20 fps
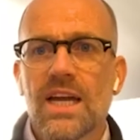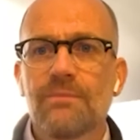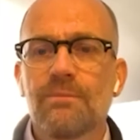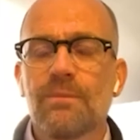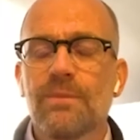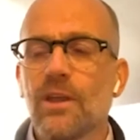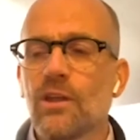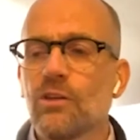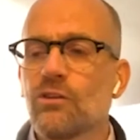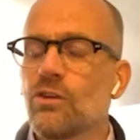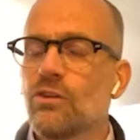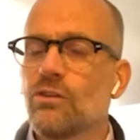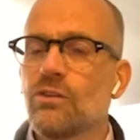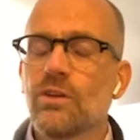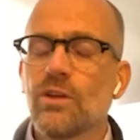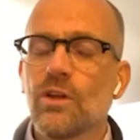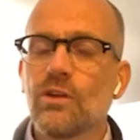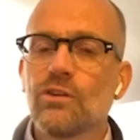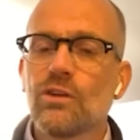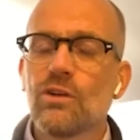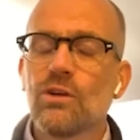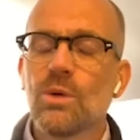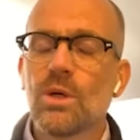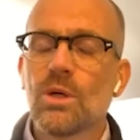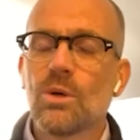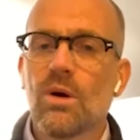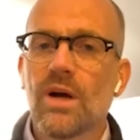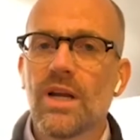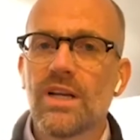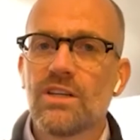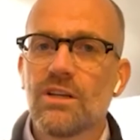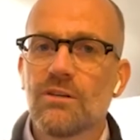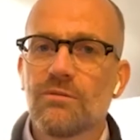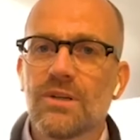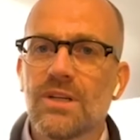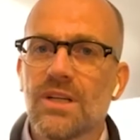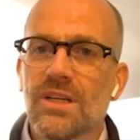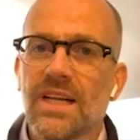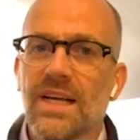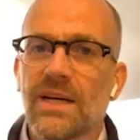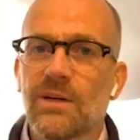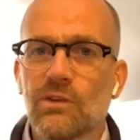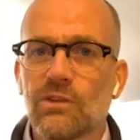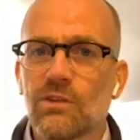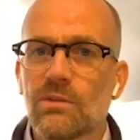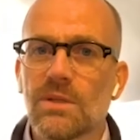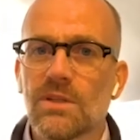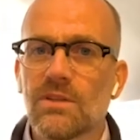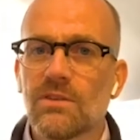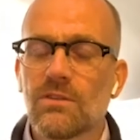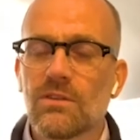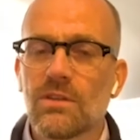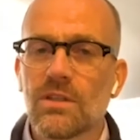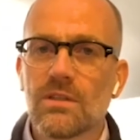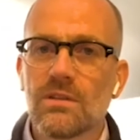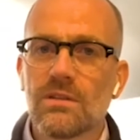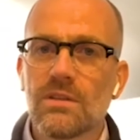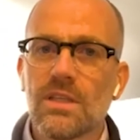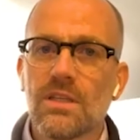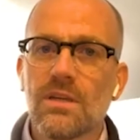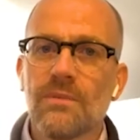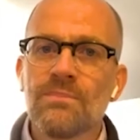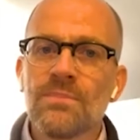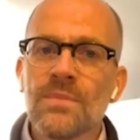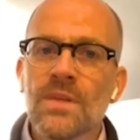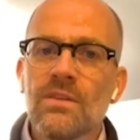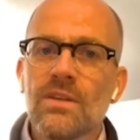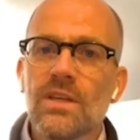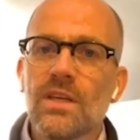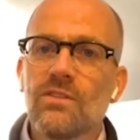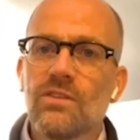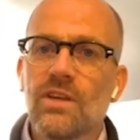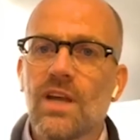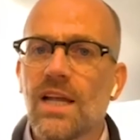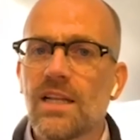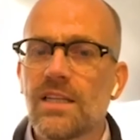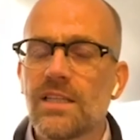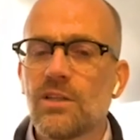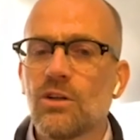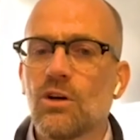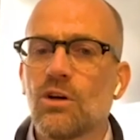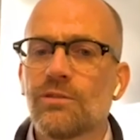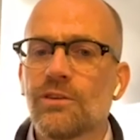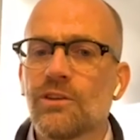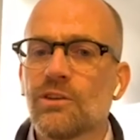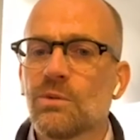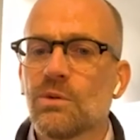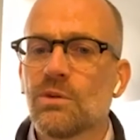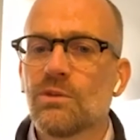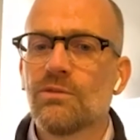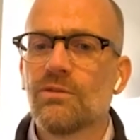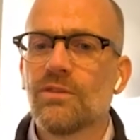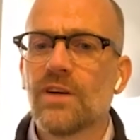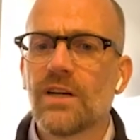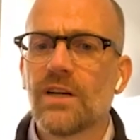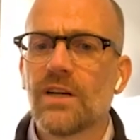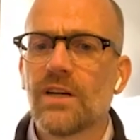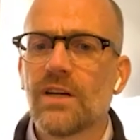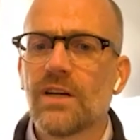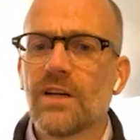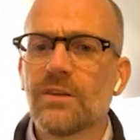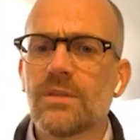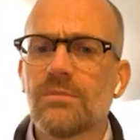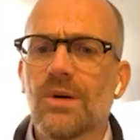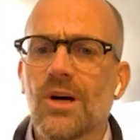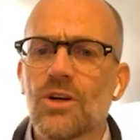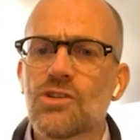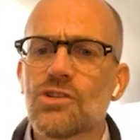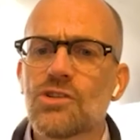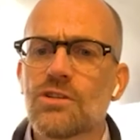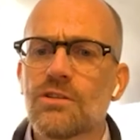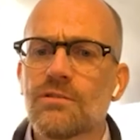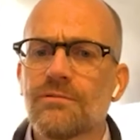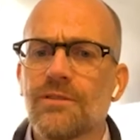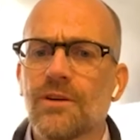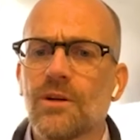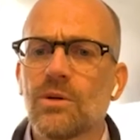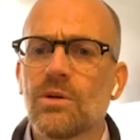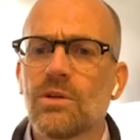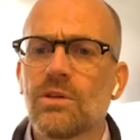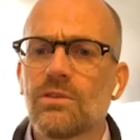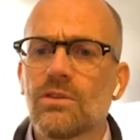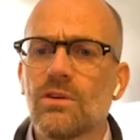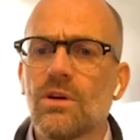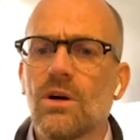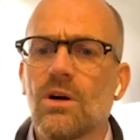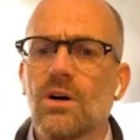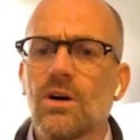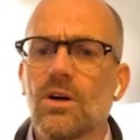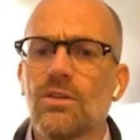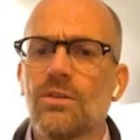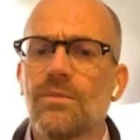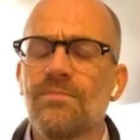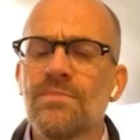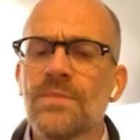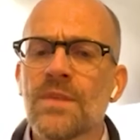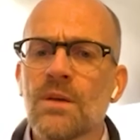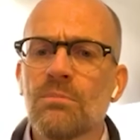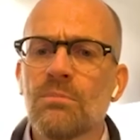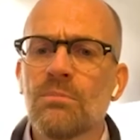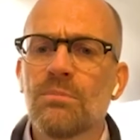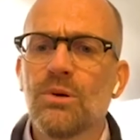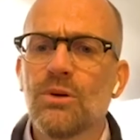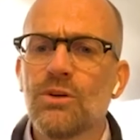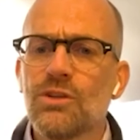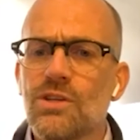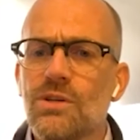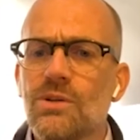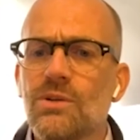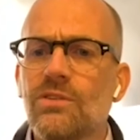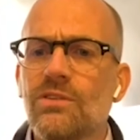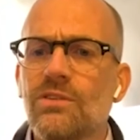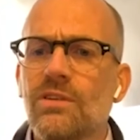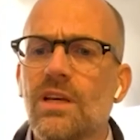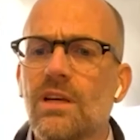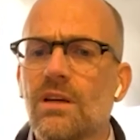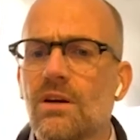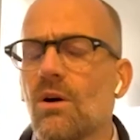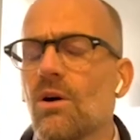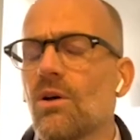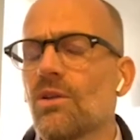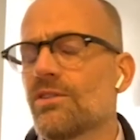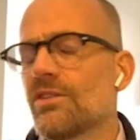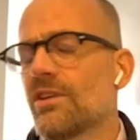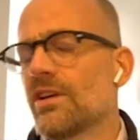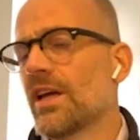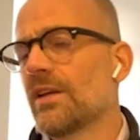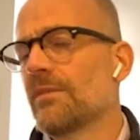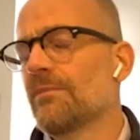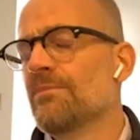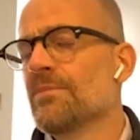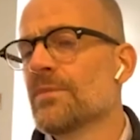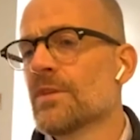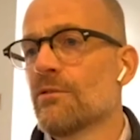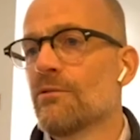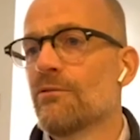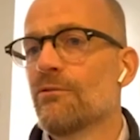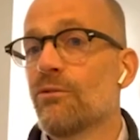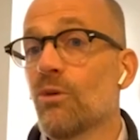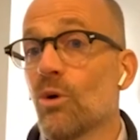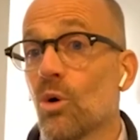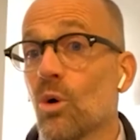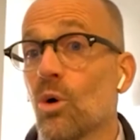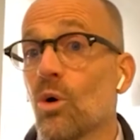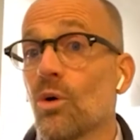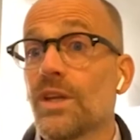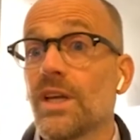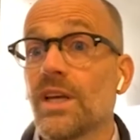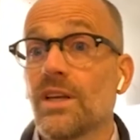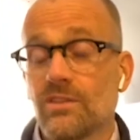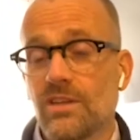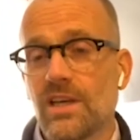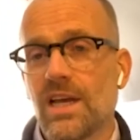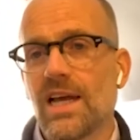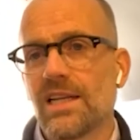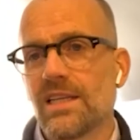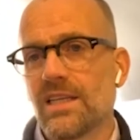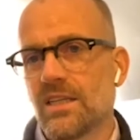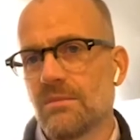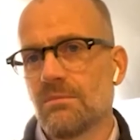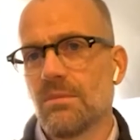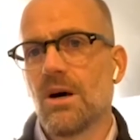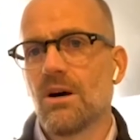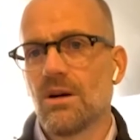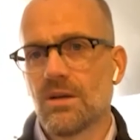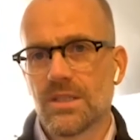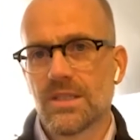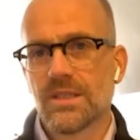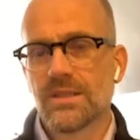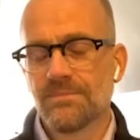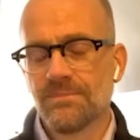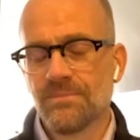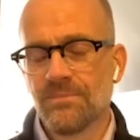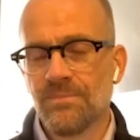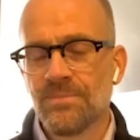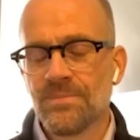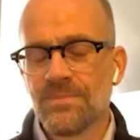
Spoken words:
And the two were quite different announcements. The Italian office was very much to focus on producing content for the Italian market,